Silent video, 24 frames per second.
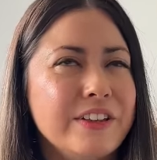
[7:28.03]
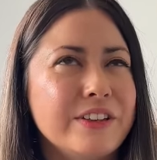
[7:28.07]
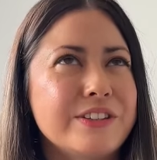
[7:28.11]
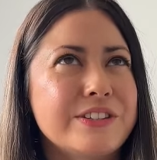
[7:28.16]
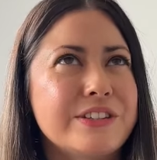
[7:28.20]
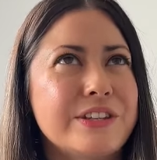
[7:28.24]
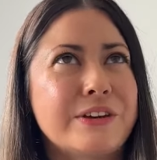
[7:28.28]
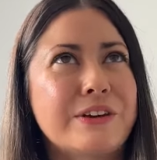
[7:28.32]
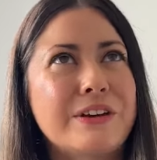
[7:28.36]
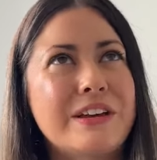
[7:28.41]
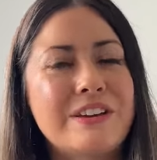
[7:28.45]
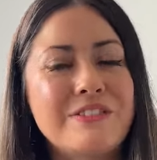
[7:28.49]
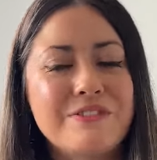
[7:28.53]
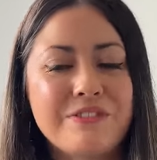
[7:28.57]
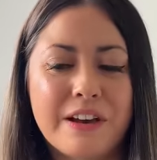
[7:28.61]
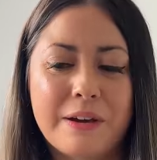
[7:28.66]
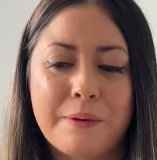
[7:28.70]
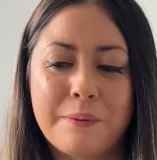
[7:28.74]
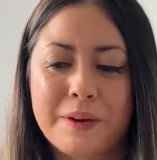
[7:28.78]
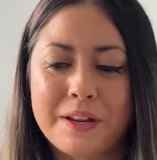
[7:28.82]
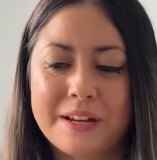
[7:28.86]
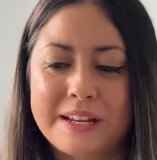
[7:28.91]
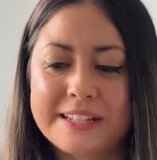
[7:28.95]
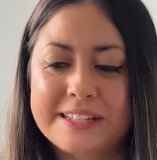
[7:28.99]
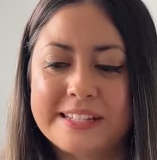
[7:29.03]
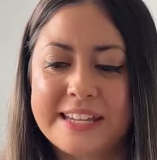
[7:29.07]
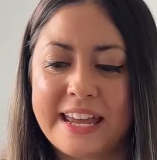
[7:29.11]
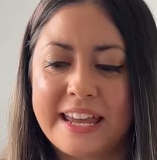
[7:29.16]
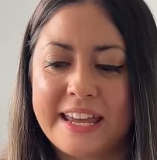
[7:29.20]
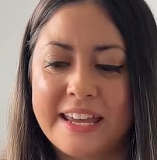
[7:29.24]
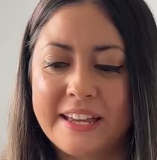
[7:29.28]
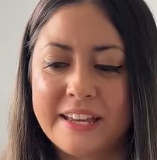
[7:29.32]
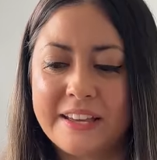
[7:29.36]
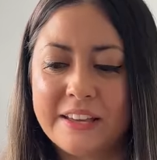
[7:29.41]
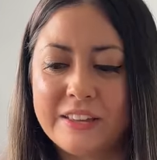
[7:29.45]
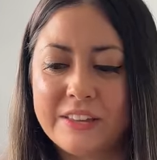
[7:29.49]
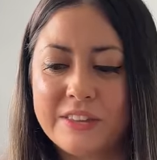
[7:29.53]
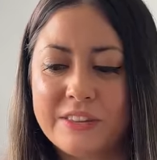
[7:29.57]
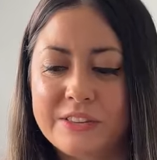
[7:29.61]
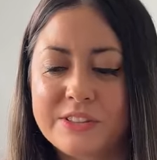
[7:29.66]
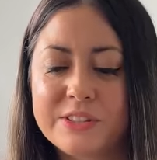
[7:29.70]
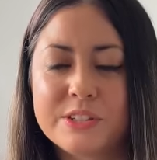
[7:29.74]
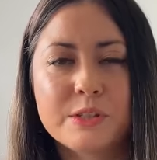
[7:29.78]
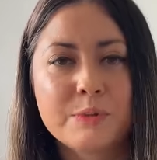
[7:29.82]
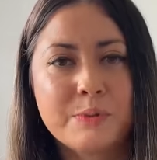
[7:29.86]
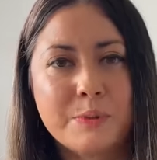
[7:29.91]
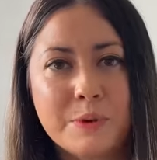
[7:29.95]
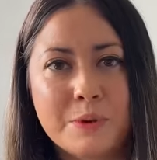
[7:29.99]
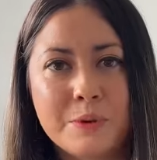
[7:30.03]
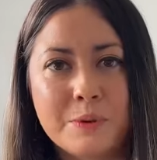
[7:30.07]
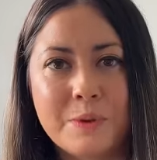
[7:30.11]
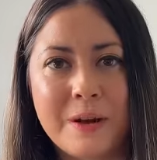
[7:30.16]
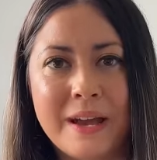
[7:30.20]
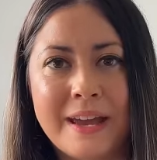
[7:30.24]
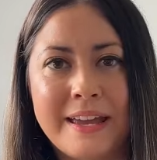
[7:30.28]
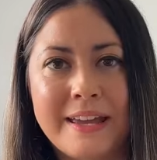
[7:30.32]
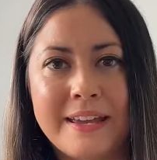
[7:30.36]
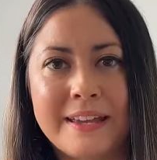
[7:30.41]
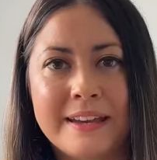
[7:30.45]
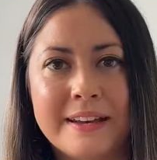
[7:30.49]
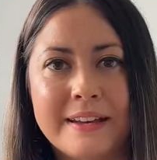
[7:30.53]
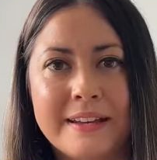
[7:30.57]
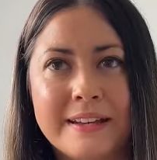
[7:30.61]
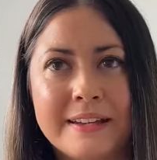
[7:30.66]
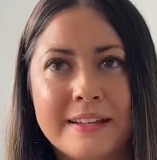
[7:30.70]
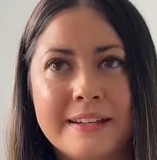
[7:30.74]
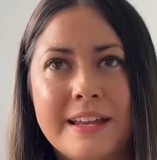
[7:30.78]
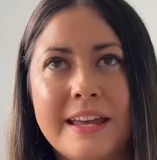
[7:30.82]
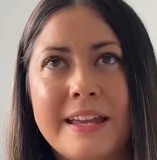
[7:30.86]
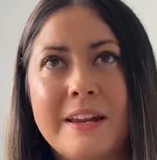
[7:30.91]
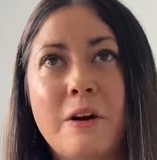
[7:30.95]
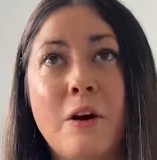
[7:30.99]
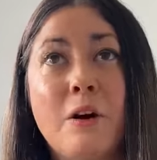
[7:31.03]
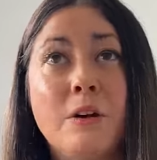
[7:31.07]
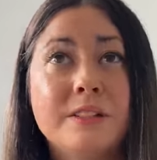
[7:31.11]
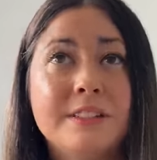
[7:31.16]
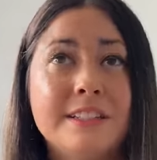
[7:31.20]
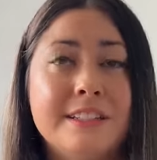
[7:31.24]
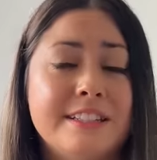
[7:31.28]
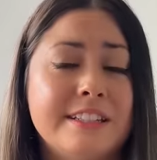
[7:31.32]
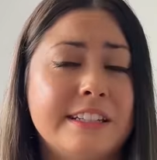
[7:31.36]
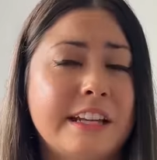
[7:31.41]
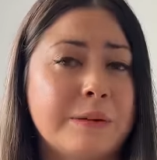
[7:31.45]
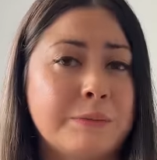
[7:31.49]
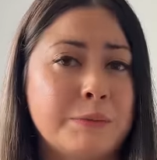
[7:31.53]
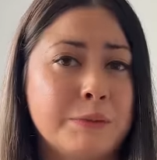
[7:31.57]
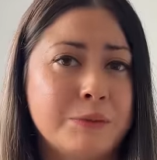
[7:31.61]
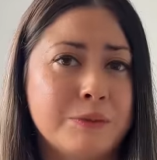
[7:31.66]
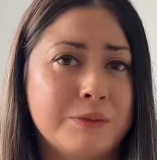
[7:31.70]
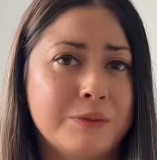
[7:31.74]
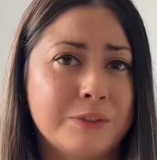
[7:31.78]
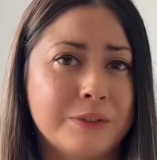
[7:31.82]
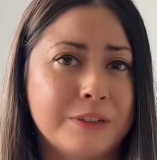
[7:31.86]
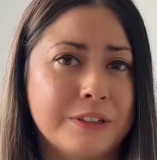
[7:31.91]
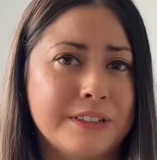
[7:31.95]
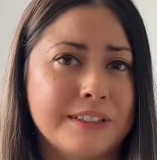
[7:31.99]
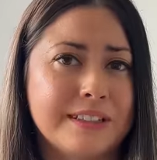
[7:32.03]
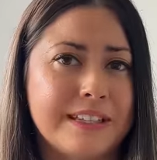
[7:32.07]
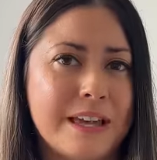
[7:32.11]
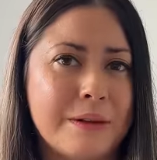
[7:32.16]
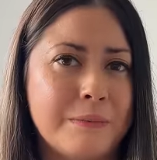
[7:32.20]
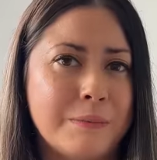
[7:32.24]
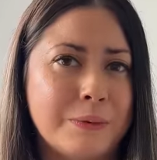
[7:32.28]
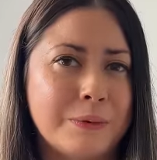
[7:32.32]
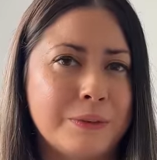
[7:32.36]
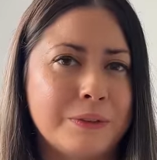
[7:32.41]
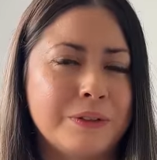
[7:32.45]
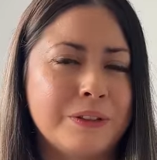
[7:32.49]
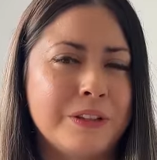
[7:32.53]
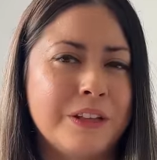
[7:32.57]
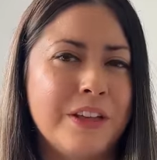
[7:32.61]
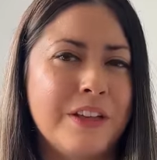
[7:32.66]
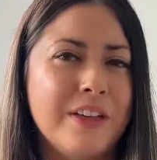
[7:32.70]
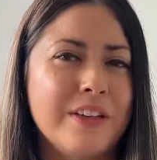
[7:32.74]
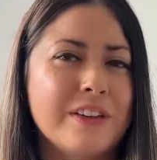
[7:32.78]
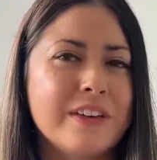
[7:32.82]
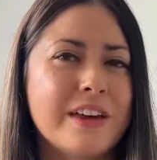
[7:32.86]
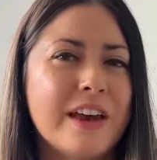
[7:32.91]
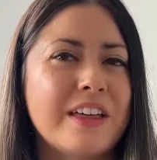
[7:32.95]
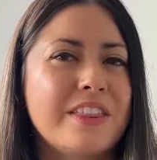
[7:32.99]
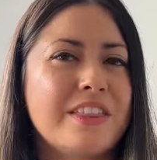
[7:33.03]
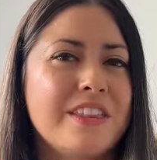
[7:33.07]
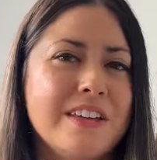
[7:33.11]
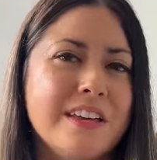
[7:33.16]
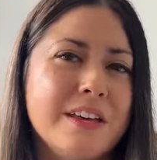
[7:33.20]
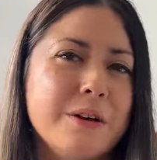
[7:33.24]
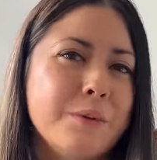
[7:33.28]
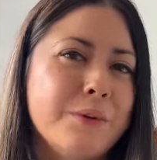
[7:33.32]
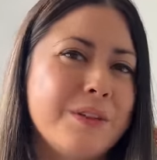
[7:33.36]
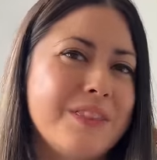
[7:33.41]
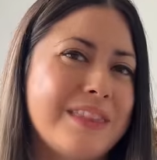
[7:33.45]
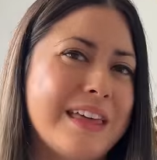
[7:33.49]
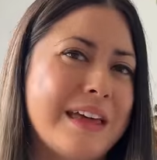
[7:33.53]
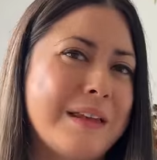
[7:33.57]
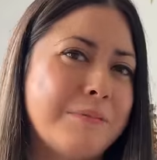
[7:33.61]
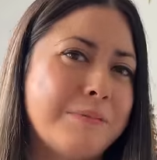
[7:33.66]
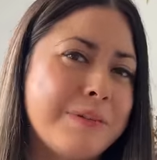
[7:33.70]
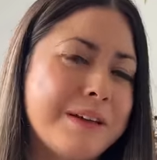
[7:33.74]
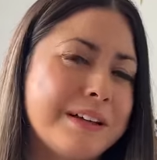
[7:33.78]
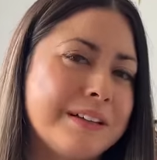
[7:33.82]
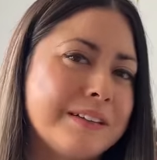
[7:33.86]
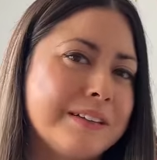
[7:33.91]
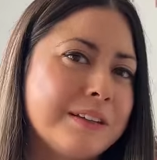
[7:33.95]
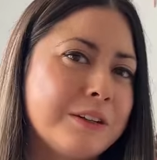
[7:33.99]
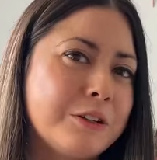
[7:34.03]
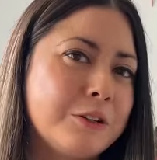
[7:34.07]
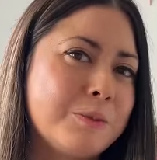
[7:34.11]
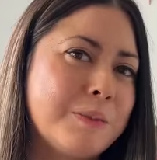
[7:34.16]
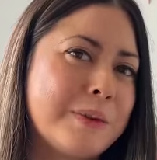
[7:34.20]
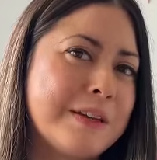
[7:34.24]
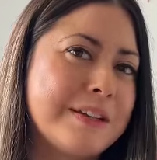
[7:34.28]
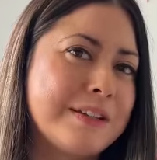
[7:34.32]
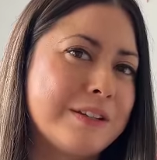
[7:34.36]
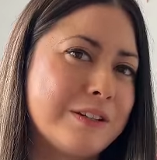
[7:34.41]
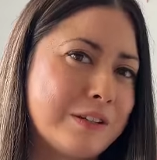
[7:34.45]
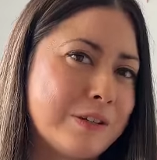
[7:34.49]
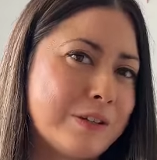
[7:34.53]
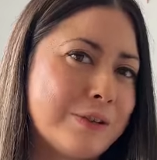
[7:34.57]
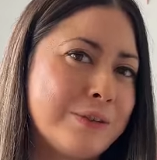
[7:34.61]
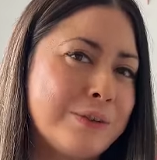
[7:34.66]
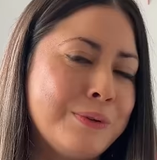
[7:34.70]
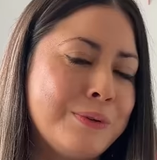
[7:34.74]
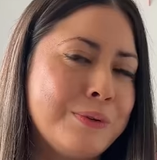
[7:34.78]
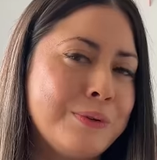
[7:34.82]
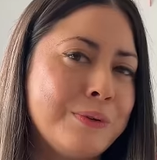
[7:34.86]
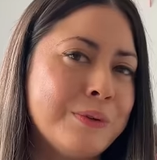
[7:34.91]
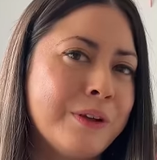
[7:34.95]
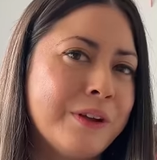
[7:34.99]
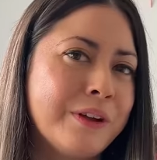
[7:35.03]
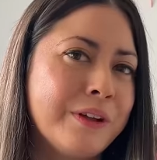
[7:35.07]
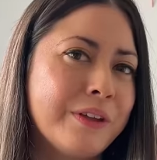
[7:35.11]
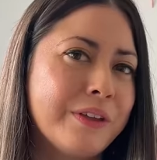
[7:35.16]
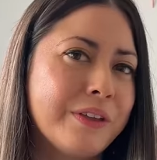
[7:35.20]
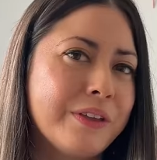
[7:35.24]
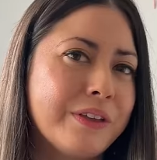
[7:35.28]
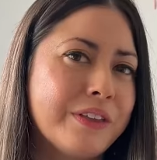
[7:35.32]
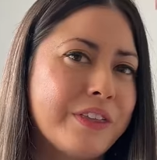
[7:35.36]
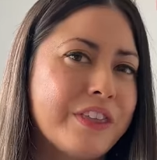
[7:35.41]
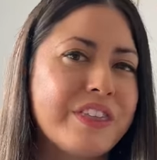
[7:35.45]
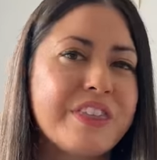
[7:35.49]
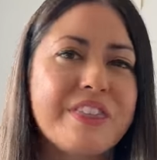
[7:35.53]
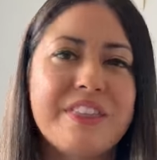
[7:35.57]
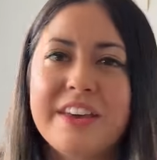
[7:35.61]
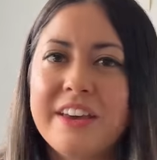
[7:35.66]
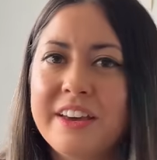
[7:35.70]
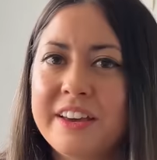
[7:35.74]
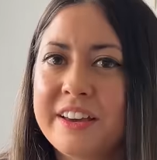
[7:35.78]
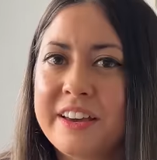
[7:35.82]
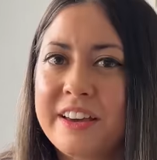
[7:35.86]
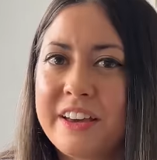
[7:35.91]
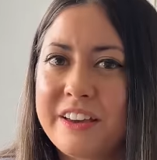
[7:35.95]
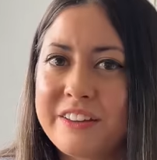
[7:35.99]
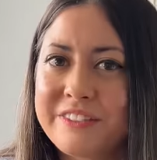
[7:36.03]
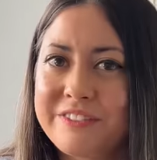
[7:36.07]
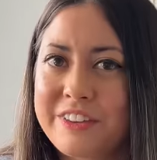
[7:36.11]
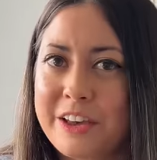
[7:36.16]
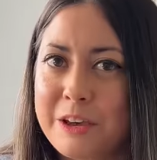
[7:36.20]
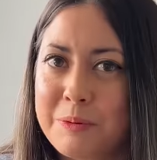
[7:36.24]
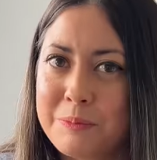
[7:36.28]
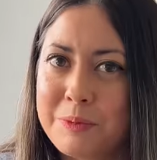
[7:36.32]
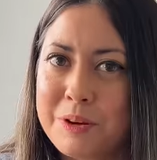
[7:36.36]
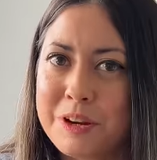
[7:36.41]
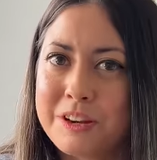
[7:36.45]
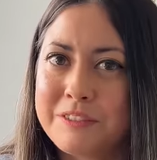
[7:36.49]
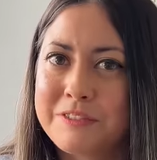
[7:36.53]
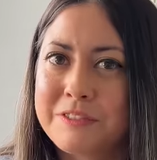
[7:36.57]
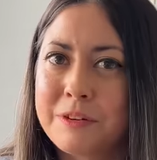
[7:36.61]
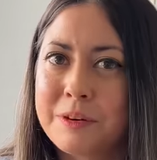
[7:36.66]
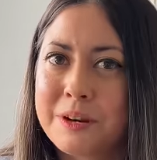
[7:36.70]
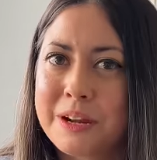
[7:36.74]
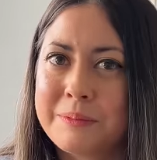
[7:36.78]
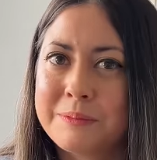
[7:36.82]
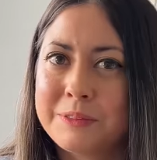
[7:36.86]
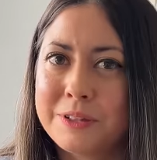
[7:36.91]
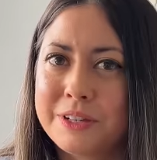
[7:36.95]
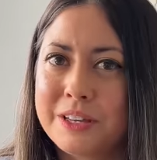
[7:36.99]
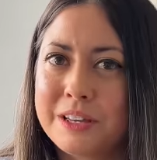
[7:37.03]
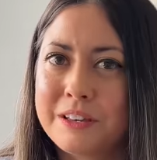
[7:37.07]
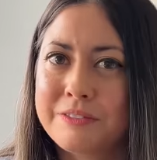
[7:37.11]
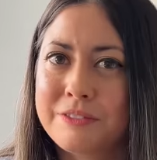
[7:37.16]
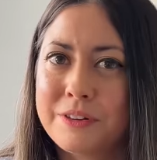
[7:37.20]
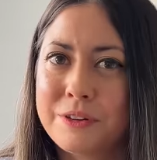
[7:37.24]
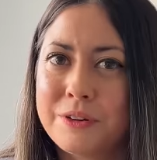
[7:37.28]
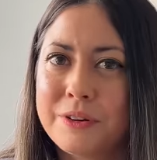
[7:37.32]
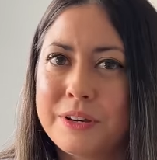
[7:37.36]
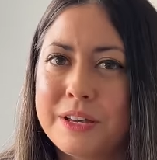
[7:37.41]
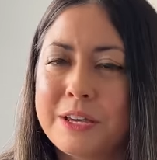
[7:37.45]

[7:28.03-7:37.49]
so if I were to take the sport weight yarn and hold it double, for example, I think it would then be a little bit too thick a fabric for what I'm looking for.